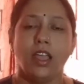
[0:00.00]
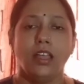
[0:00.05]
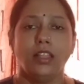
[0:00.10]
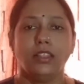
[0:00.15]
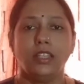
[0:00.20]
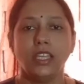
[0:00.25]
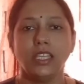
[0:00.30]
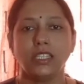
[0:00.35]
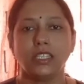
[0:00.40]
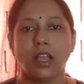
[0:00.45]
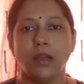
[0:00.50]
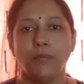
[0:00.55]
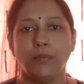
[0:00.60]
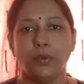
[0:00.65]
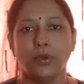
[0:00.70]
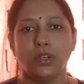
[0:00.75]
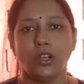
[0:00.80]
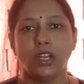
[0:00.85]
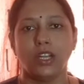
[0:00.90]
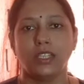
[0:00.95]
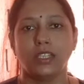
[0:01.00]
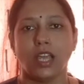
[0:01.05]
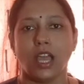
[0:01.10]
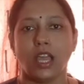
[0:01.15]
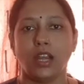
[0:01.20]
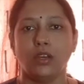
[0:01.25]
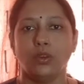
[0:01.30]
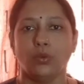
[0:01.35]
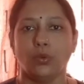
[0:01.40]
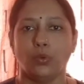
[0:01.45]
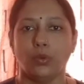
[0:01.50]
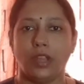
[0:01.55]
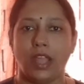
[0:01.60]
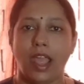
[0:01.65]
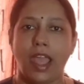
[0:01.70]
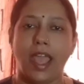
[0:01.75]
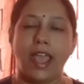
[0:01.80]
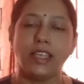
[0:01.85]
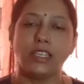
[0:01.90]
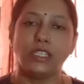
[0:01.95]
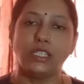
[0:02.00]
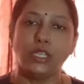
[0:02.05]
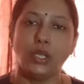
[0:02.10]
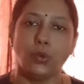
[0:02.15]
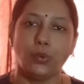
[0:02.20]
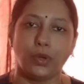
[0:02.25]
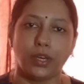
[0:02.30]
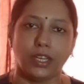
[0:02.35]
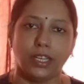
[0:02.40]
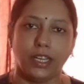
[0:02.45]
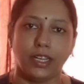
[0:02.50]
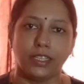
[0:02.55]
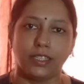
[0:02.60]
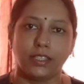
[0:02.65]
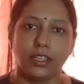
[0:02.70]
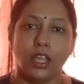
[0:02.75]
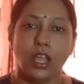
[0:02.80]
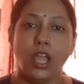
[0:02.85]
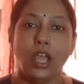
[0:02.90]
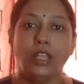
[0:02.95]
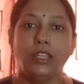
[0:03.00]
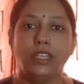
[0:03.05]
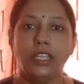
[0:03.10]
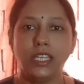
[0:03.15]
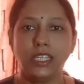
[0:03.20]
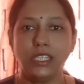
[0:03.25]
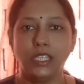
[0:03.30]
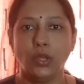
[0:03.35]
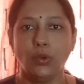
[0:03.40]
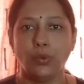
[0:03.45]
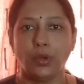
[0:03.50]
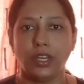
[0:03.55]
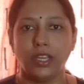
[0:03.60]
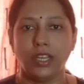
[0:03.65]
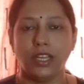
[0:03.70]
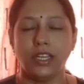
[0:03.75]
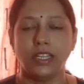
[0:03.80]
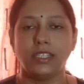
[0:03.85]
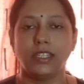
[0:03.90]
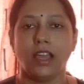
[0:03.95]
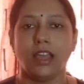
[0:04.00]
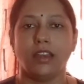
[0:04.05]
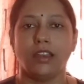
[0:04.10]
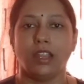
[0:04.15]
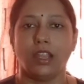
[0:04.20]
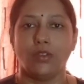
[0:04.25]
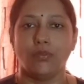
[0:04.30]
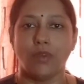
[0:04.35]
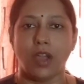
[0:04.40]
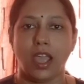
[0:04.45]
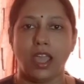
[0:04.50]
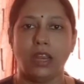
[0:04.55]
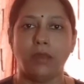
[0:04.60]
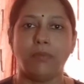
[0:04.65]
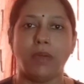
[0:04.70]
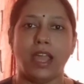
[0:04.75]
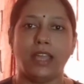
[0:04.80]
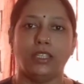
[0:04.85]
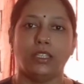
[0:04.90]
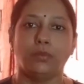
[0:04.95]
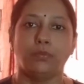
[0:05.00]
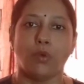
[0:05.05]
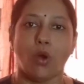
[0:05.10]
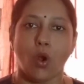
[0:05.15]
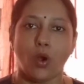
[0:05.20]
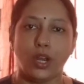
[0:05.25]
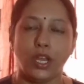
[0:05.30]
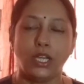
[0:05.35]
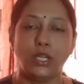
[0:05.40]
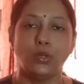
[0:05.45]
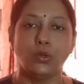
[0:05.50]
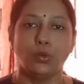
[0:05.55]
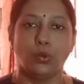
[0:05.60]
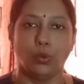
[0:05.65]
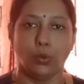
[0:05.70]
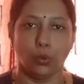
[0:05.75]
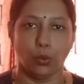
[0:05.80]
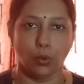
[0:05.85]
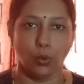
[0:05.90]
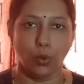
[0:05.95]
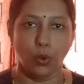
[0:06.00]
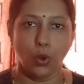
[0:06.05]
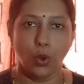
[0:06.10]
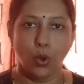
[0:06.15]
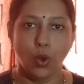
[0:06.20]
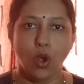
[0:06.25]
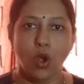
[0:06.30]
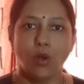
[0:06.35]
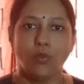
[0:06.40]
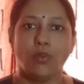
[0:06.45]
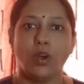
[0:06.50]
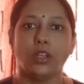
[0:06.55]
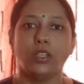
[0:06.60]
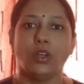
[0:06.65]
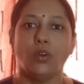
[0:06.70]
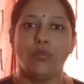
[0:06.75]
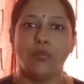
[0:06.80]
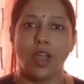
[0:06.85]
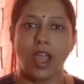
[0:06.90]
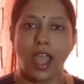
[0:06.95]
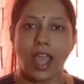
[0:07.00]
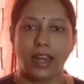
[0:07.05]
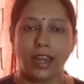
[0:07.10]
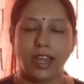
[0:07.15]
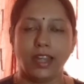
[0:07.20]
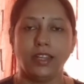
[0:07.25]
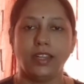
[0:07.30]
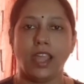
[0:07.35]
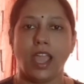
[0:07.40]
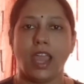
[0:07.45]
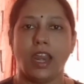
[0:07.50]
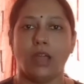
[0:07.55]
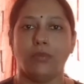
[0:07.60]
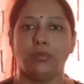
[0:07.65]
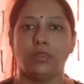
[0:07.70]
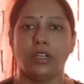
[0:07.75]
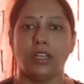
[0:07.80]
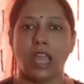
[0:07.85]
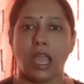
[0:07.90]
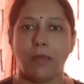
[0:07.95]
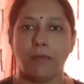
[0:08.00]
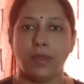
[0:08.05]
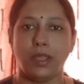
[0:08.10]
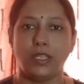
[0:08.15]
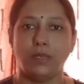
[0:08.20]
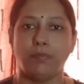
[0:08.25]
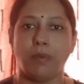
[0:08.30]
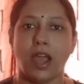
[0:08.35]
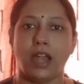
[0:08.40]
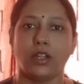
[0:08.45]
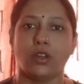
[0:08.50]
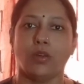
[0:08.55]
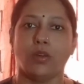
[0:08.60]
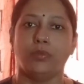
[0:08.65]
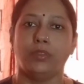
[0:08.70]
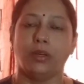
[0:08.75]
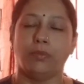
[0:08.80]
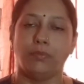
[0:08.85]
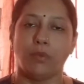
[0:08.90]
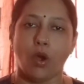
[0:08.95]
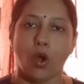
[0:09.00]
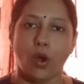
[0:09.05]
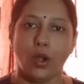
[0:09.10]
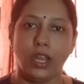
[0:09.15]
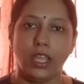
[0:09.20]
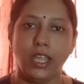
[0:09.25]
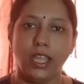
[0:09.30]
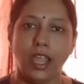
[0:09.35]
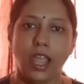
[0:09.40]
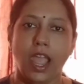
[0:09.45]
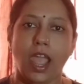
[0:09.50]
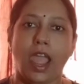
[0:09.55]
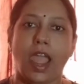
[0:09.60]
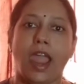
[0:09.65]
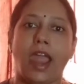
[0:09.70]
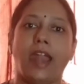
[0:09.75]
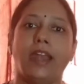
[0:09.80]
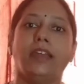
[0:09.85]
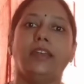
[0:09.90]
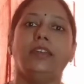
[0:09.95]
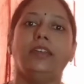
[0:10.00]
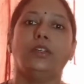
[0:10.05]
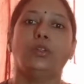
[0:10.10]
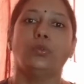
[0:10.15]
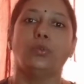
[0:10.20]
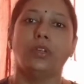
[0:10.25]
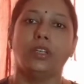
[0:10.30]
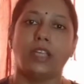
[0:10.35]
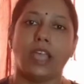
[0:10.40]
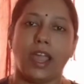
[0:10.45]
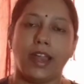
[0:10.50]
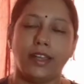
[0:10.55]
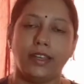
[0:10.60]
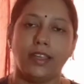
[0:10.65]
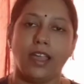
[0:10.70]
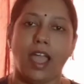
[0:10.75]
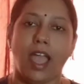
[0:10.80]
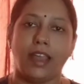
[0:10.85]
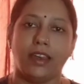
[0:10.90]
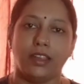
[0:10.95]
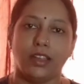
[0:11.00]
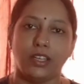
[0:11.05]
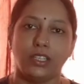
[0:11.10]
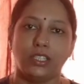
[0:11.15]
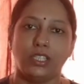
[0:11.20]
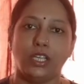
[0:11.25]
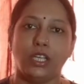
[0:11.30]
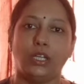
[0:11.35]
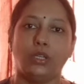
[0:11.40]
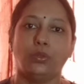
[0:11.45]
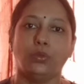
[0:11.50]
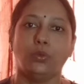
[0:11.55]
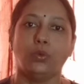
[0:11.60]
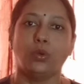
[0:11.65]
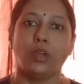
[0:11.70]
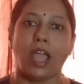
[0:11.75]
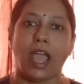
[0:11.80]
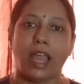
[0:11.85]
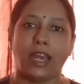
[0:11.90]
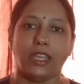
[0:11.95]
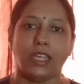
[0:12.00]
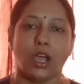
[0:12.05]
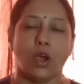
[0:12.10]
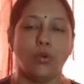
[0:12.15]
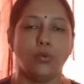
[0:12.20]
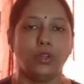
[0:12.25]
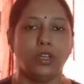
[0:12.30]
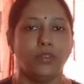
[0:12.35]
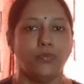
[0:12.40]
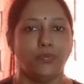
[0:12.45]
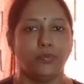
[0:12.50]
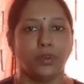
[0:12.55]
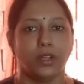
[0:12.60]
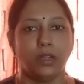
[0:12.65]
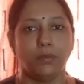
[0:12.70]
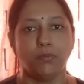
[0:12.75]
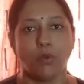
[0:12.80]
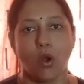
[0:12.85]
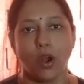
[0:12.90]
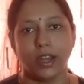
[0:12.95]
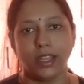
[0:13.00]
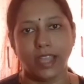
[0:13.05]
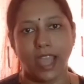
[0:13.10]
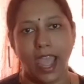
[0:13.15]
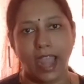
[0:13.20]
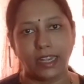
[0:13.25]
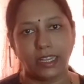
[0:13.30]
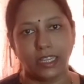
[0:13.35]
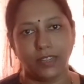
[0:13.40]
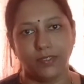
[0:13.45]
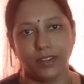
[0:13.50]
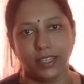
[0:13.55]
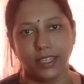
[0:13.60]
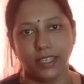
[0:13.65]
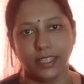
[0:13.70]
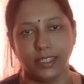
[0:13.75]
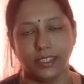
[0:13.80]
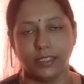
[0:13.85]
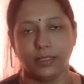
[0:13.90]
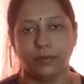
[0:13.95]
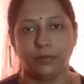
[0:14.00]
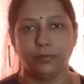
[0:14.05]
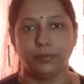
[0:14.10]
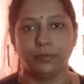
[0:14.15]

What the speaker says: These components are known as nutrients. These nutrients are required by the body to grow, for the wear and tear of the damaged part of the body, and to get the energy to carry out different body activities.